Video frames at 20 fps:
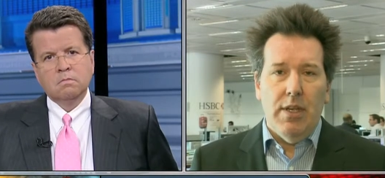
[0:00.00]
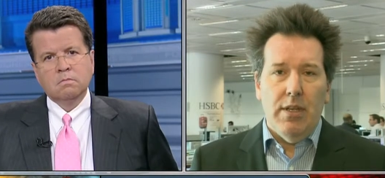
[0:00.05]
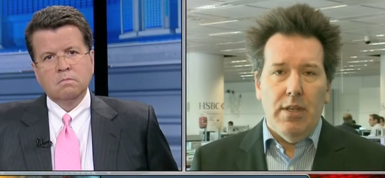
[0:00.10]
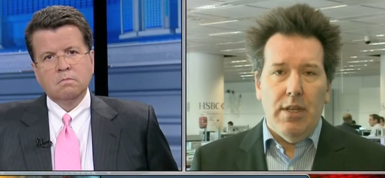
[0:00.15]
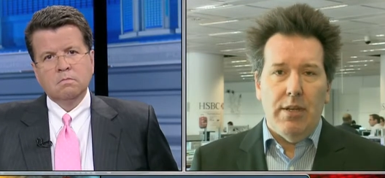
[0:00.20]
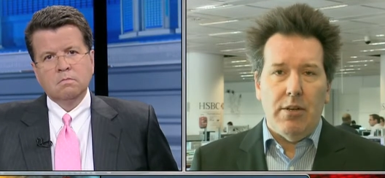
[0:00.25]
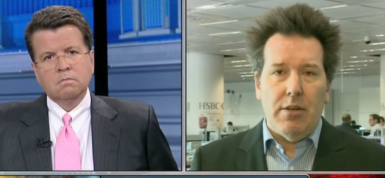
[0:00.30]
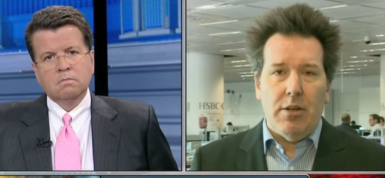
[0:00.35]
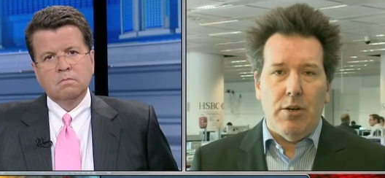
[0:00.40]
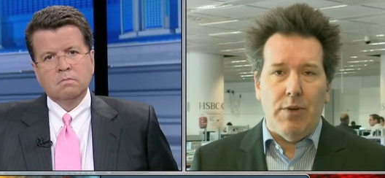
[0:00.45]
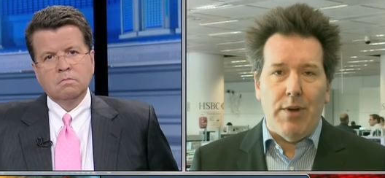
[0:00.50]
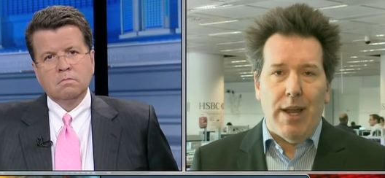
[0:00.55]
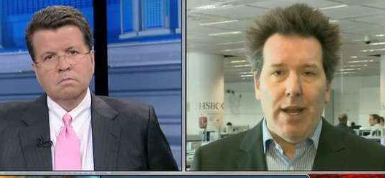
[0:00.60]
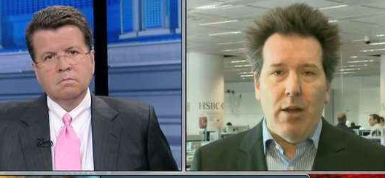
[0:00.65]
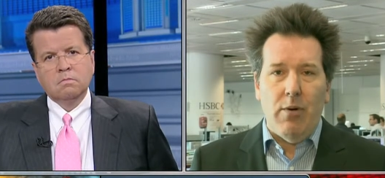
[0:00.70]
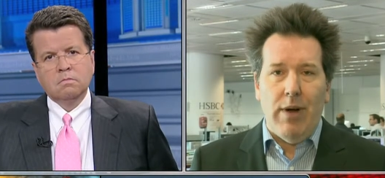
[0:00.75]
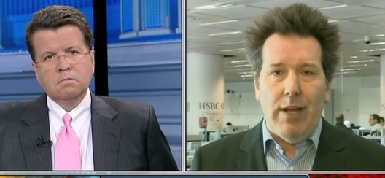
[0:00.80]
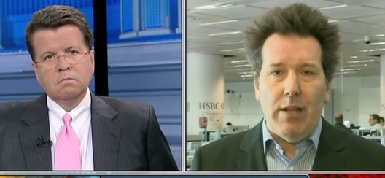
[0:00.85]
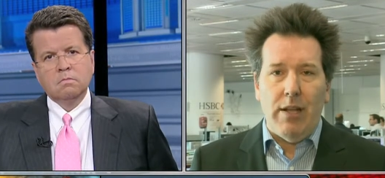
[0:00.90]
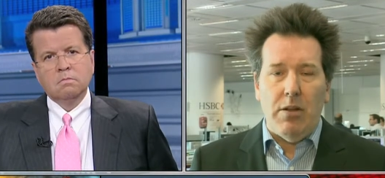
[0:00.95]
Speaker 1: they could correct
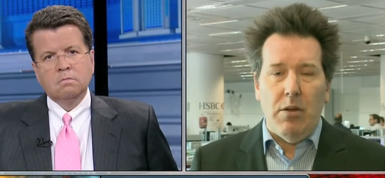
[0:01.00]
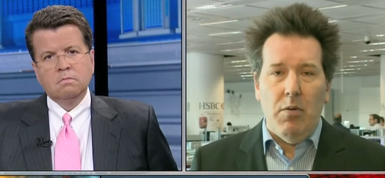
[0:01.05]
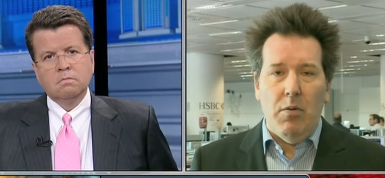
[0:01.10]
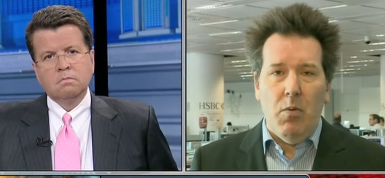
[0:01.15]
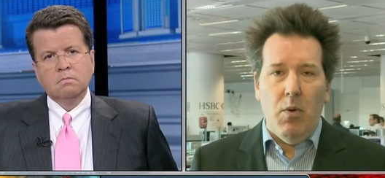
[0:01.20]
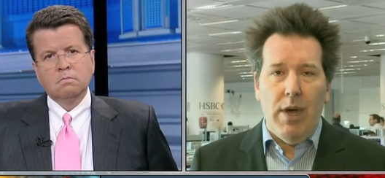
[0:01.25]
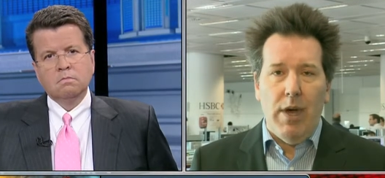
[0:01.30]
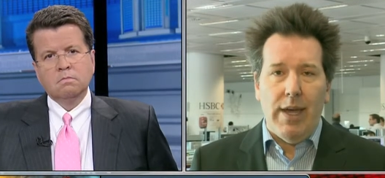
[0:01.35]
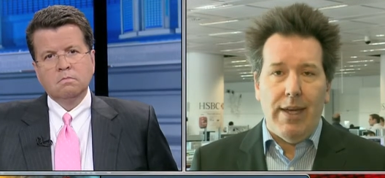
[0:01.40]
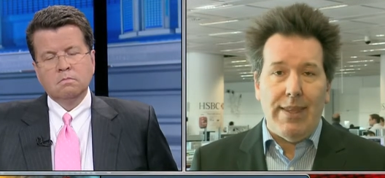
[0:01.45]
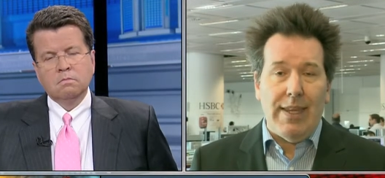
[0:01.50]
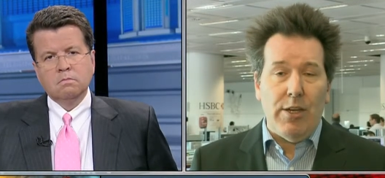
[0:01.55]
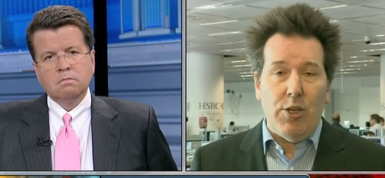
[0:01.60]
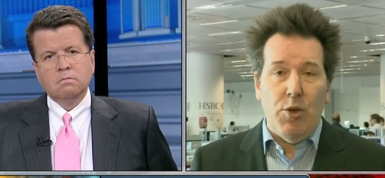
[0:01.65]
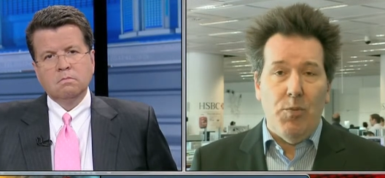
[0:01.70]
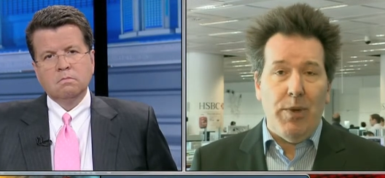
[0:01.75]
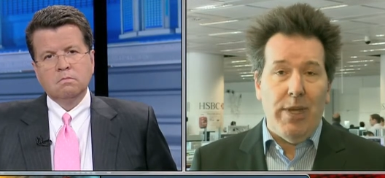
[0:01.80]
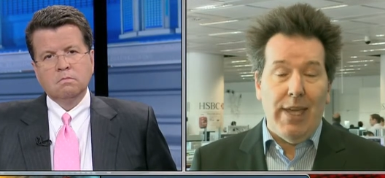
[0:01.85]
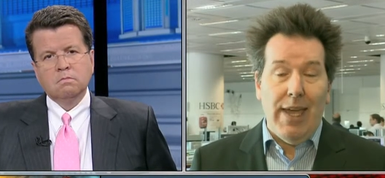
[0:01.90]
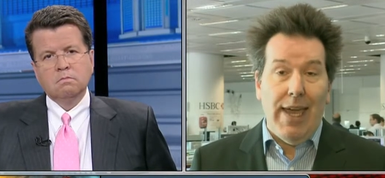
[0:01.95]
quite a long way, and that
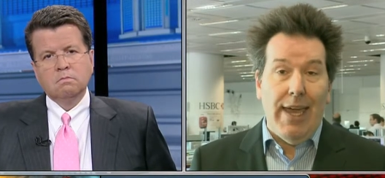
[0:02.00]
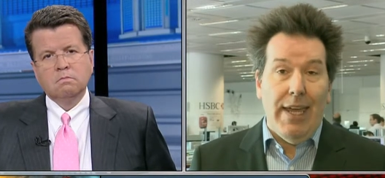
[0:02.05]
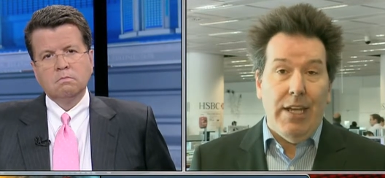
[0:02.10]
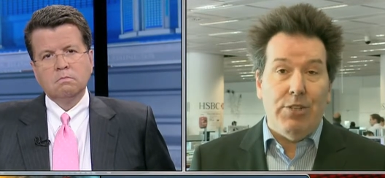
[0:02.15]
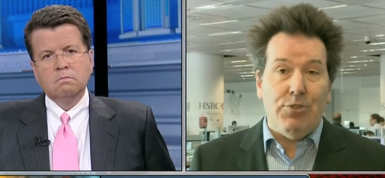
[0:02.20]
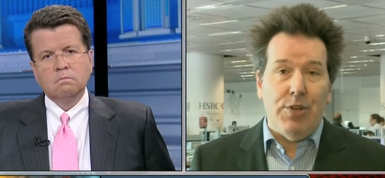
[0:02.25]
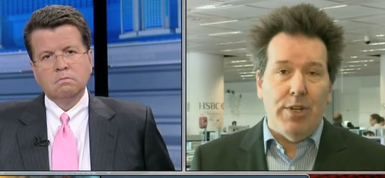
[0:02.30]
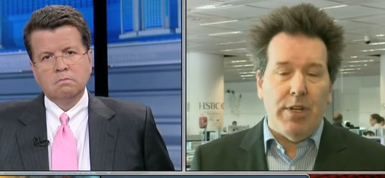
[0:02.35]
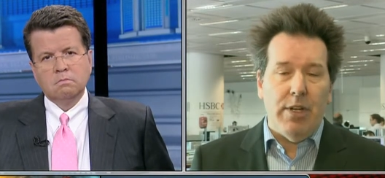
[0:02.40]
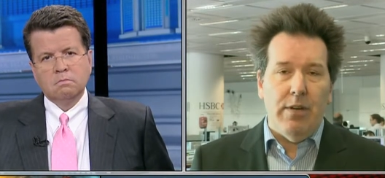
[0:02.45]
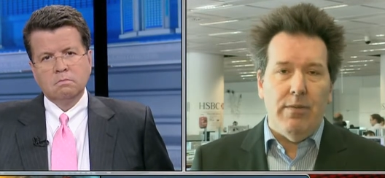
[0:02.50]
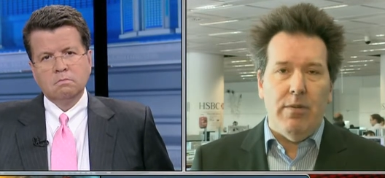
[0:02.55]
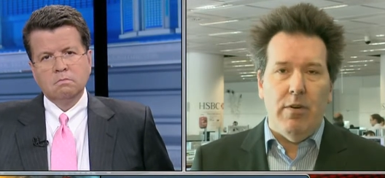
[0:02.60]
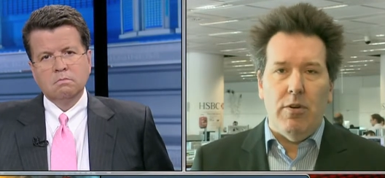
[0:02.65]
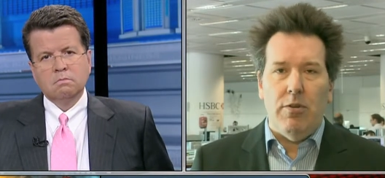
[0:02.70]
could be a trigger for a